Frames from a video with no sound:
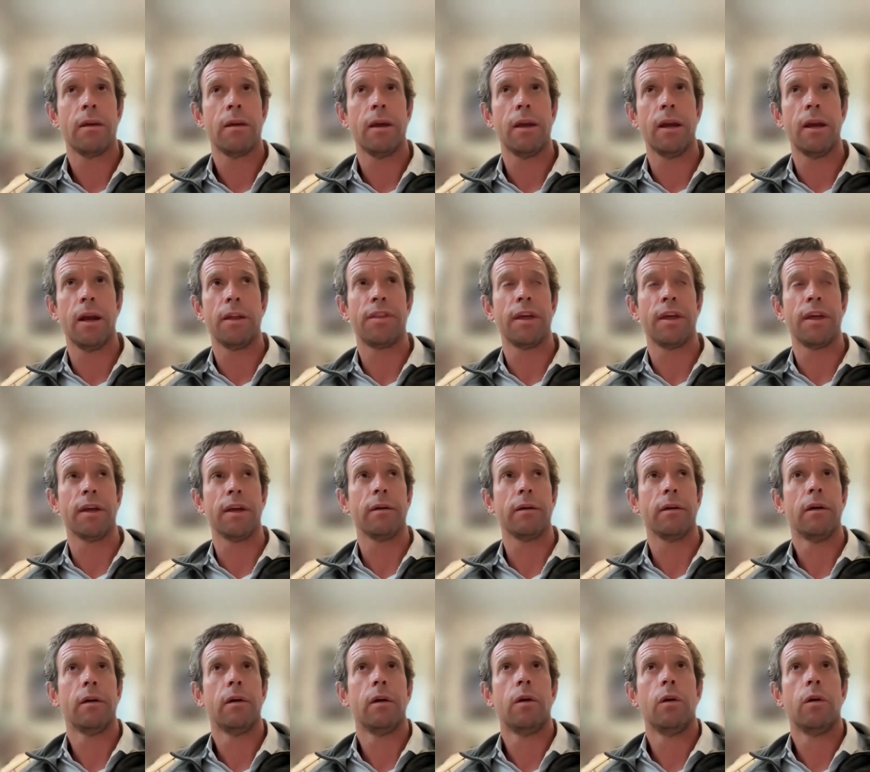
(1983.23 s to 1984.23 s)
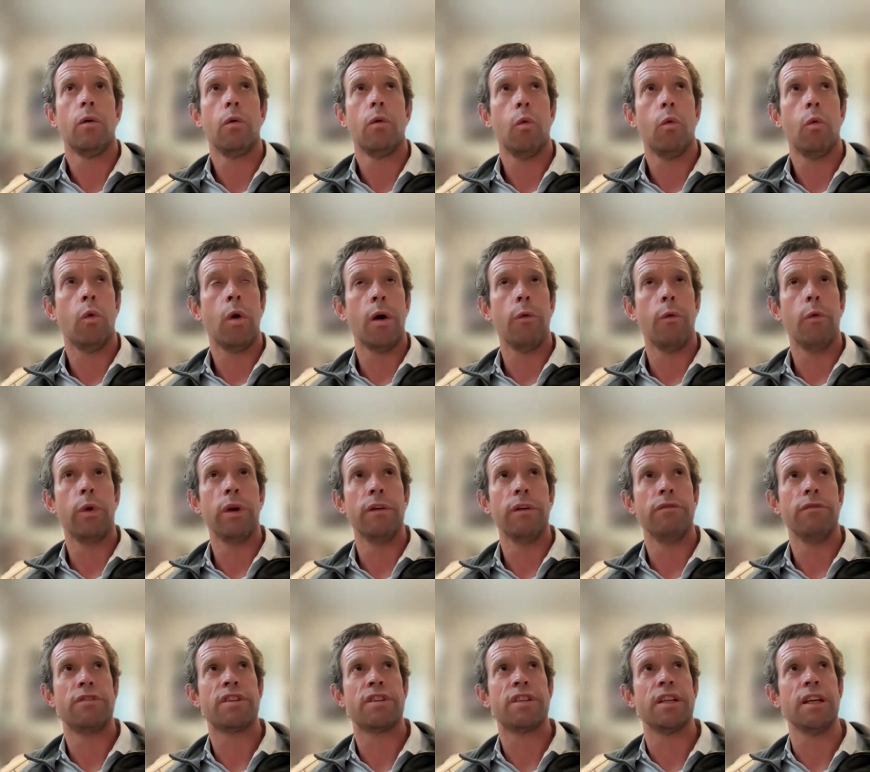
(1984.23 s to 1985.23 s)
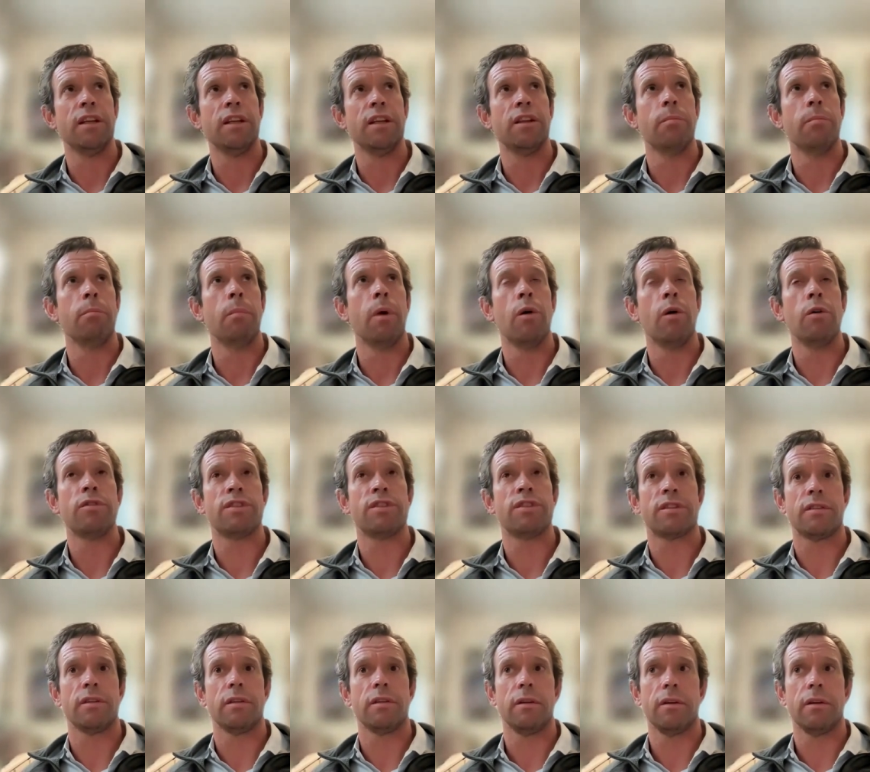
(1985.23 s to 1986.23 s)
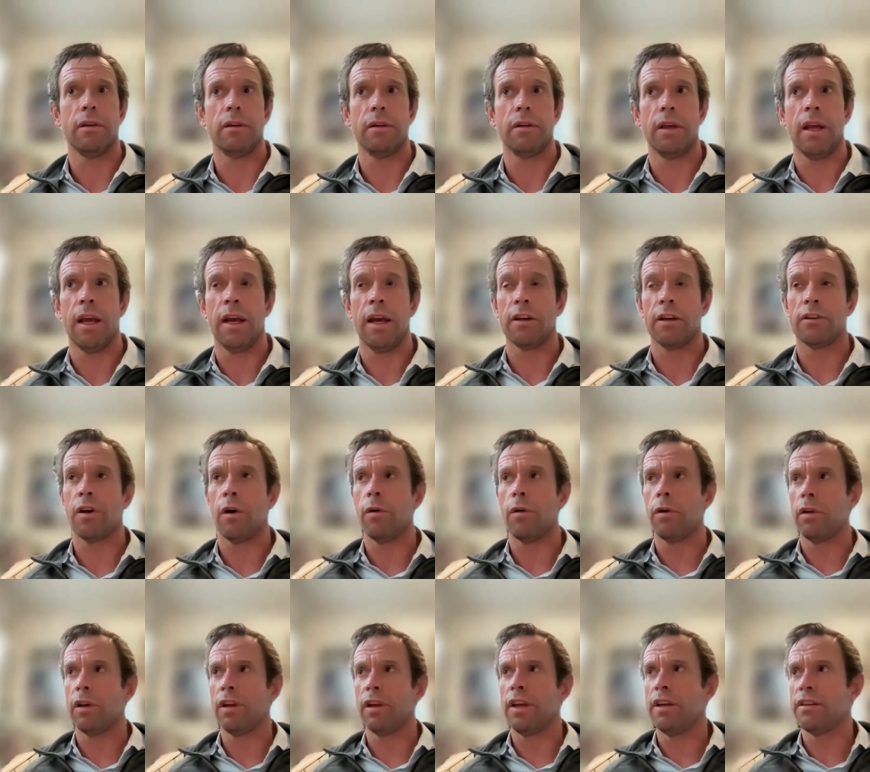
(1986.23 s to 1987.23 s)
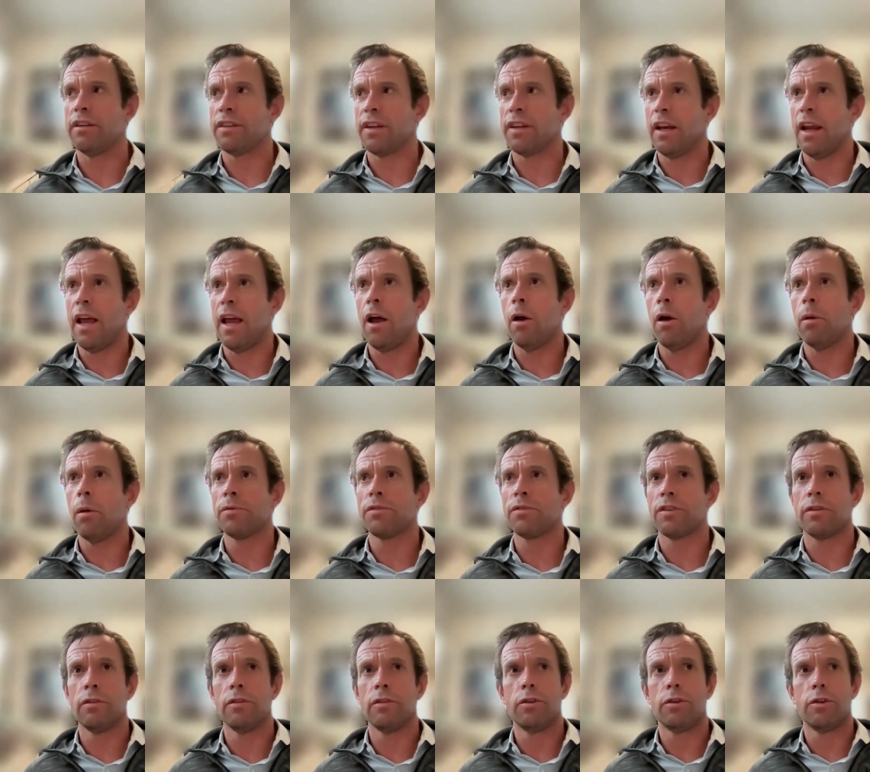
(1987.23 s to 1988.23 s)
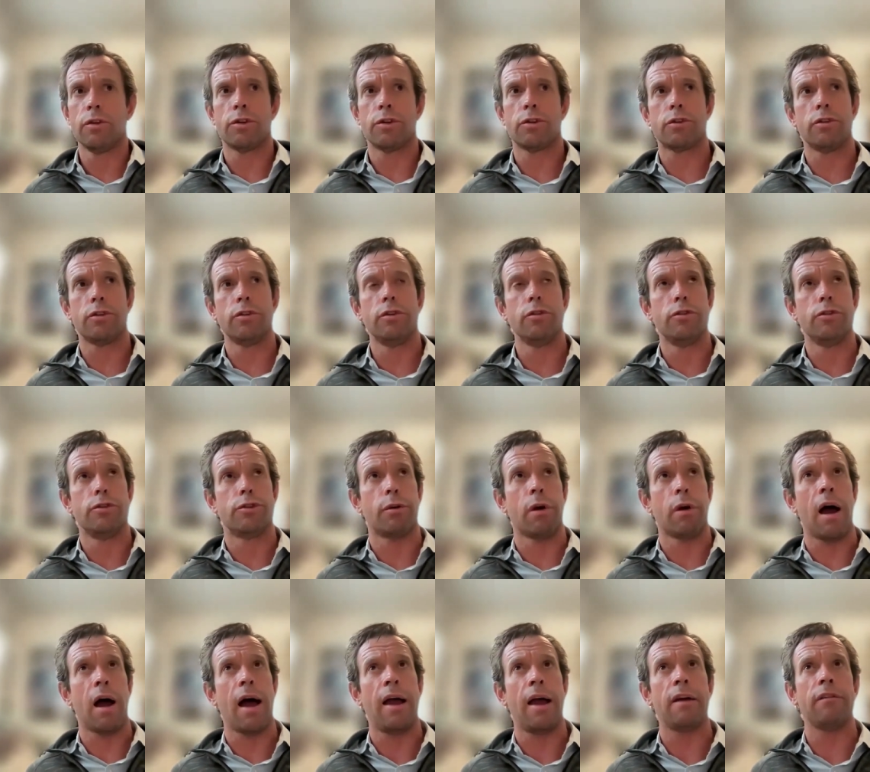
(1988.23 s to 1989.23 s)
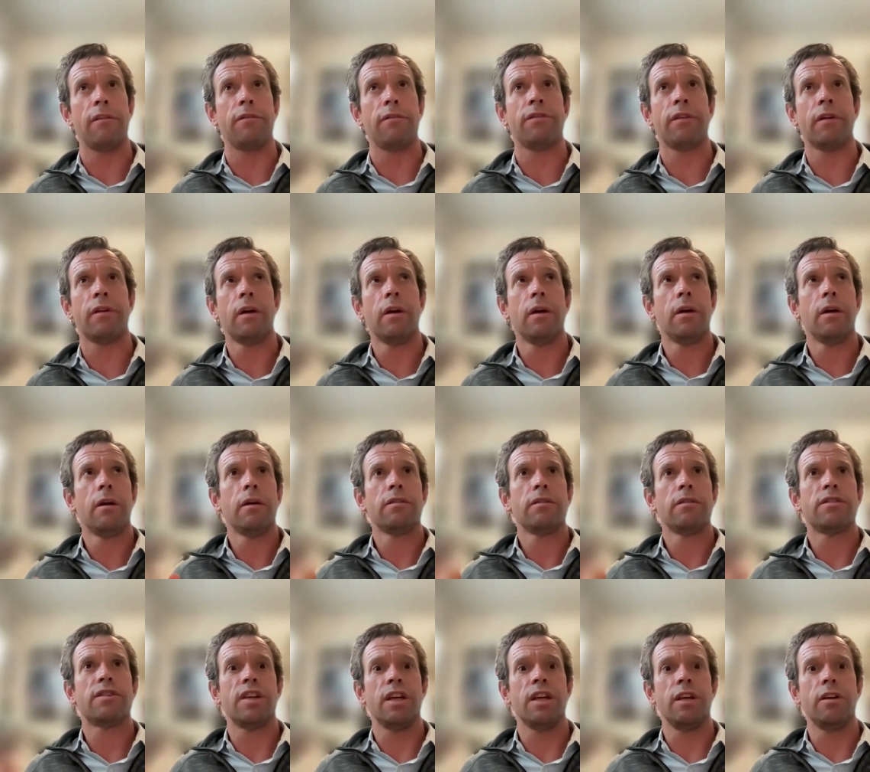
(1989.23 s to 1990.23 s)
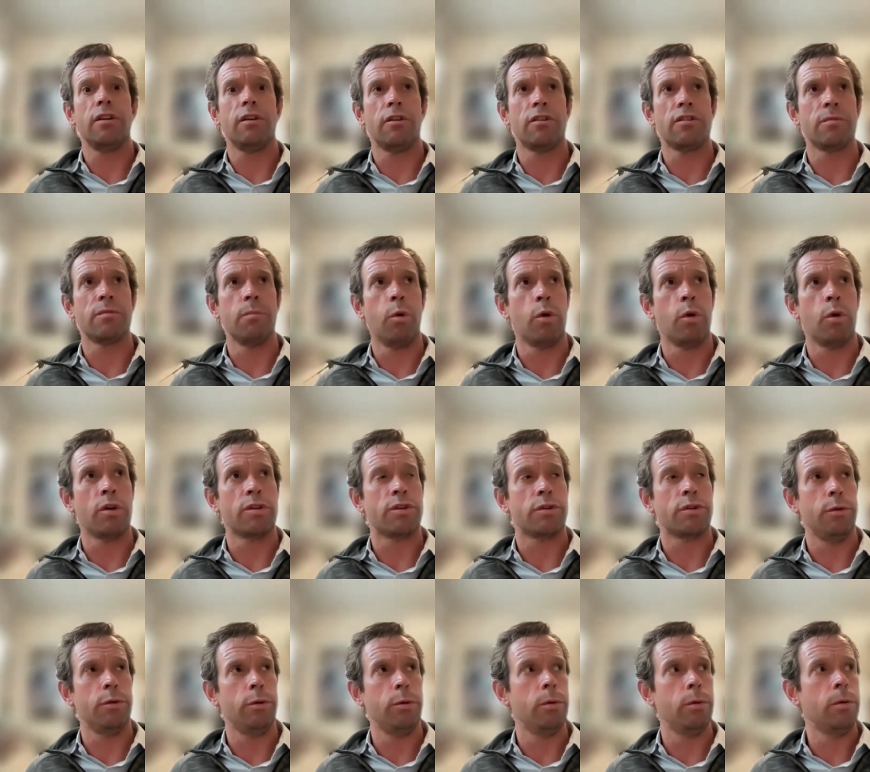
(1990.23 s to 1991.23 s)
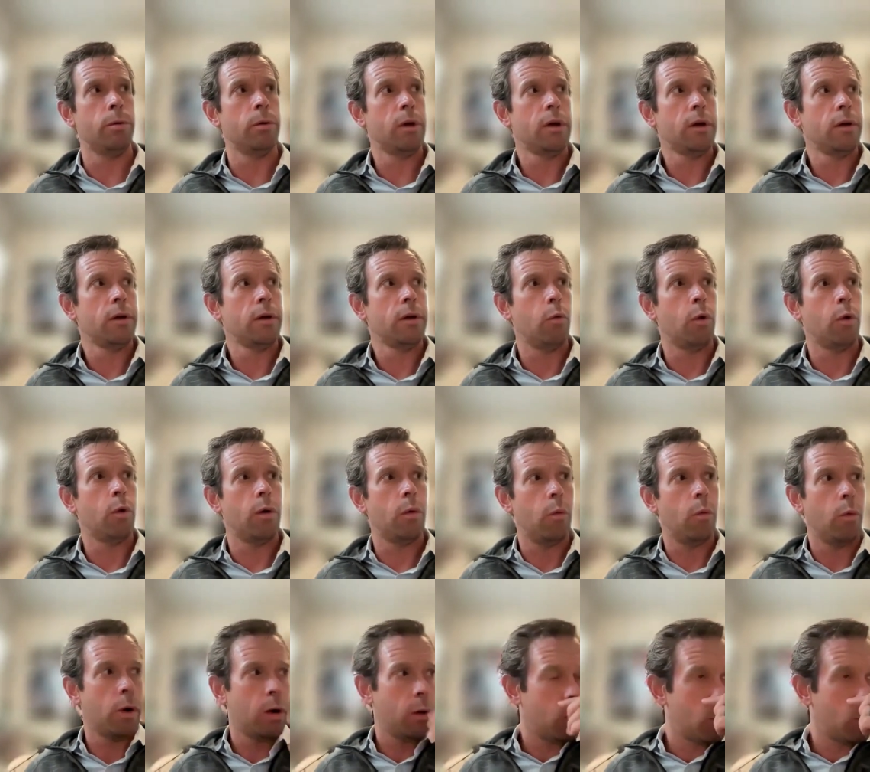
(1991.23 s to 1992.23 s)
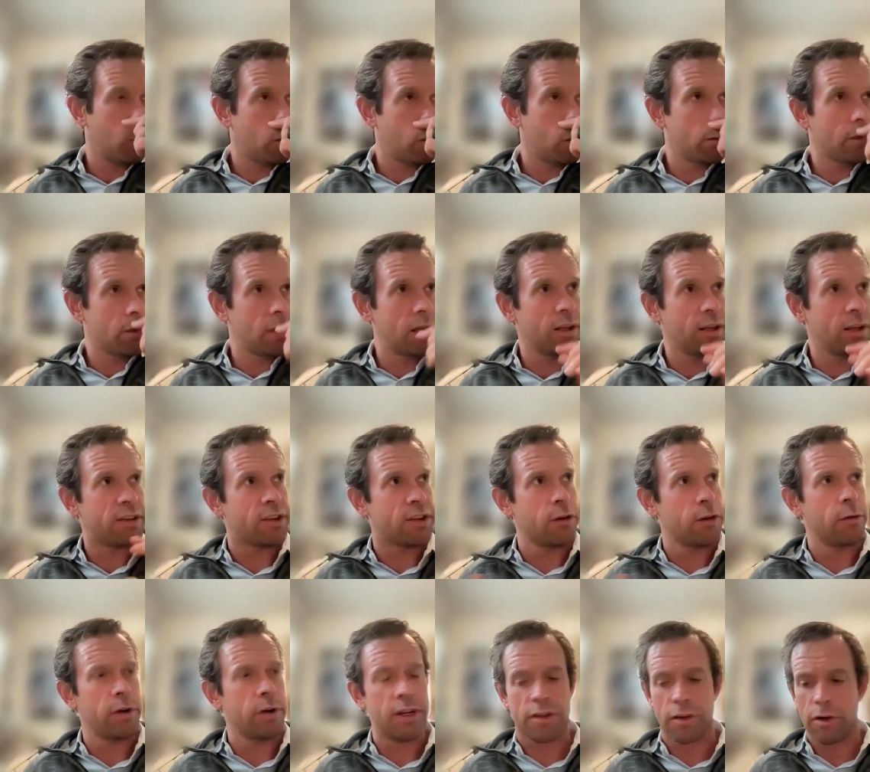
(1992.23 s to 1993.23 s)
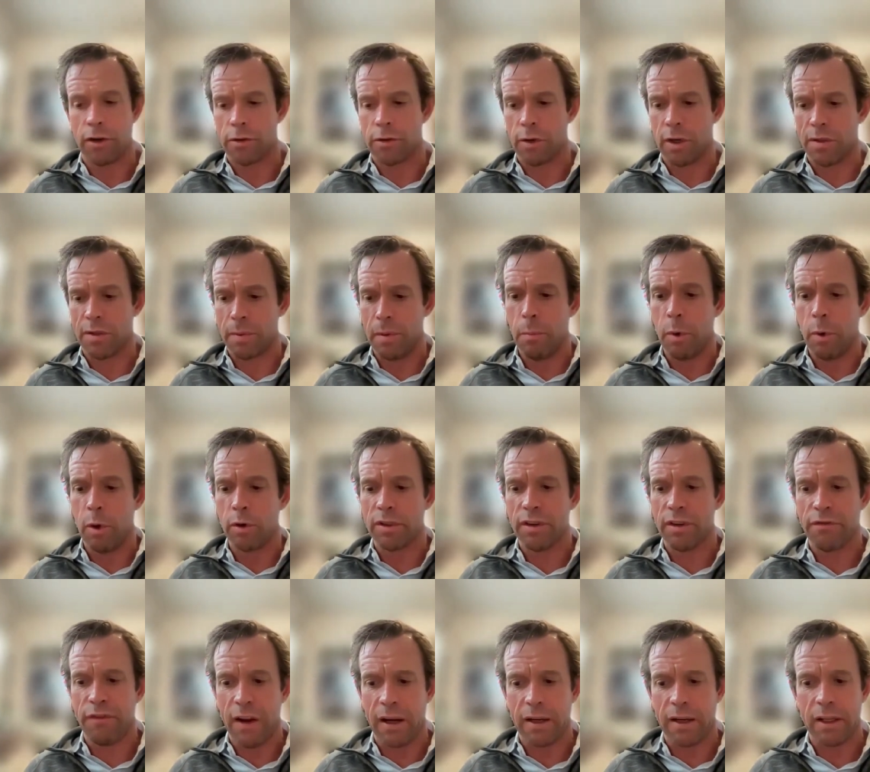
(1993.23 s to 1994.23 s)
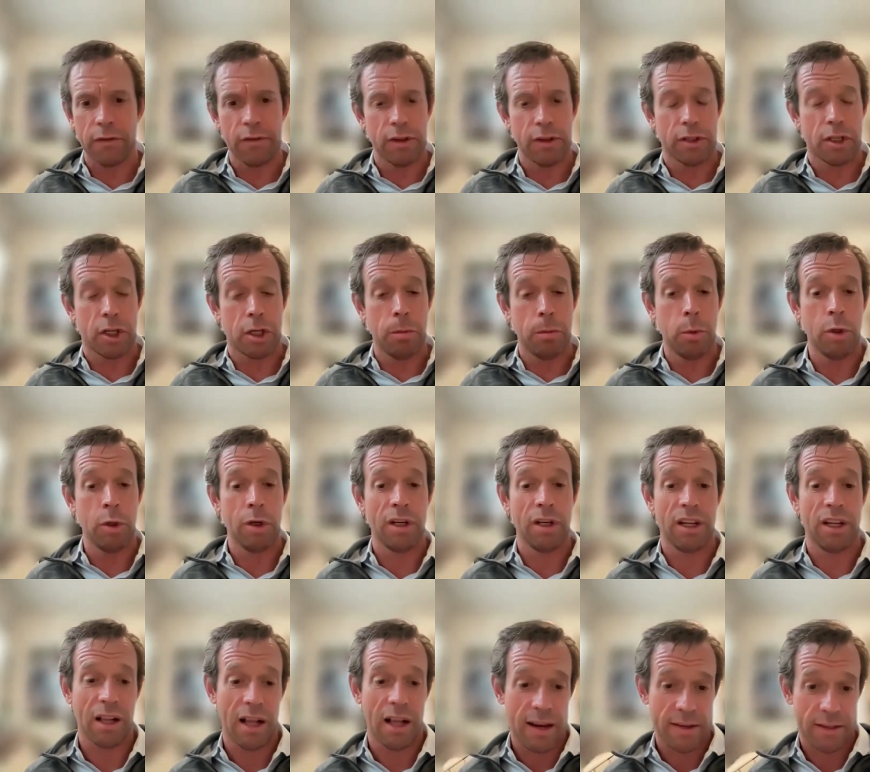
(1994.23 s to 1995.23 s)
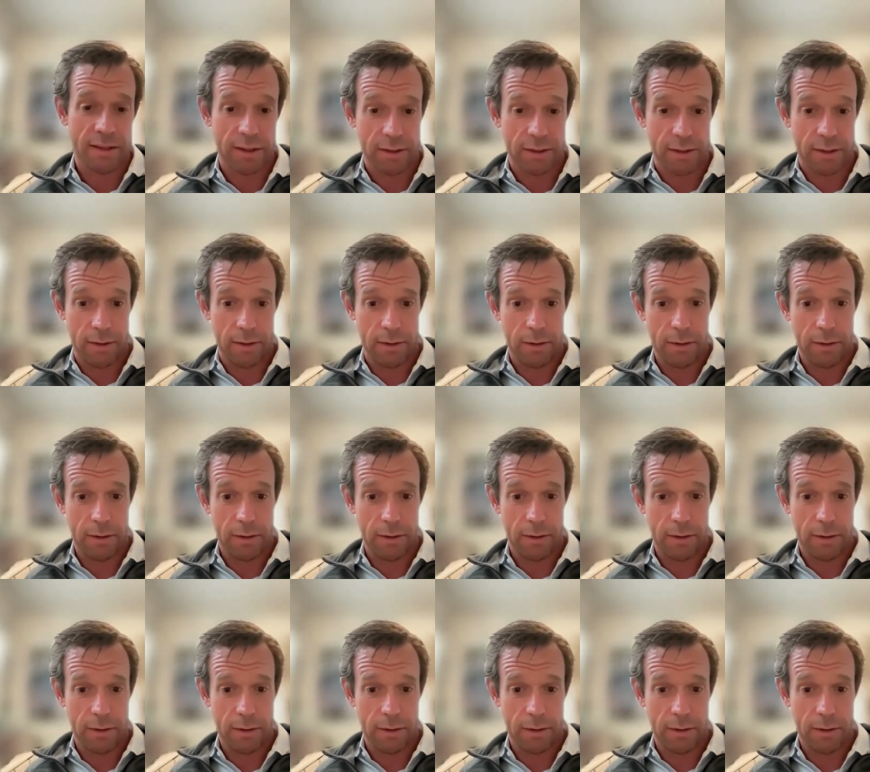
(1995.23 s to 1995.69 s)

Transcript: And I think what we've seen the most anecdotally is it helps drive seniors more to what, what at least in the research what's been most effective is community classes